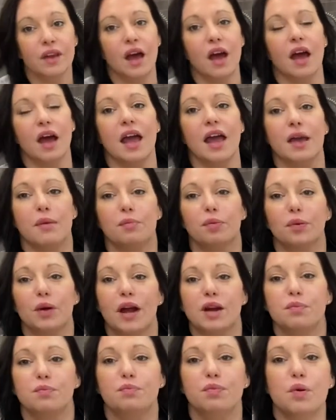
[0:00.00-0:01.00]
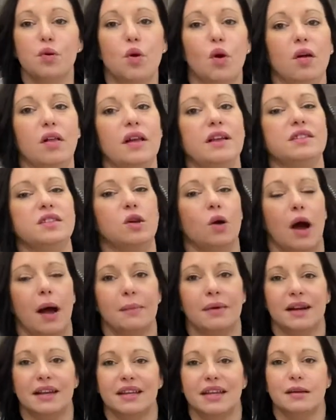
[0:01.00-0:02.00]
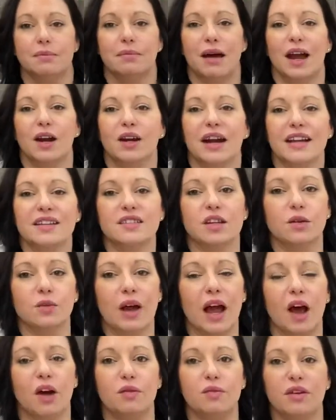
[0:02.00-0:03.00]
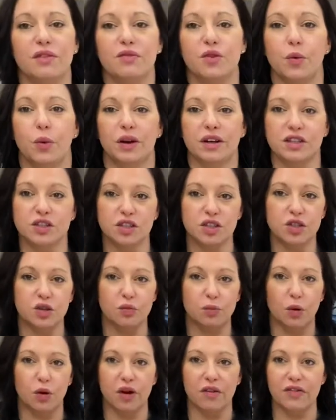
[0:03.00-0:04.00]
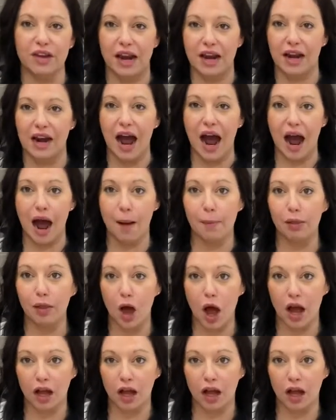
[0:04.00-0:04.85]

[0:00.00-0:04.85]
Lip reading: a bread boule. And so I'm gonna keep mine nice and round, but if you wanted to do more of an oblong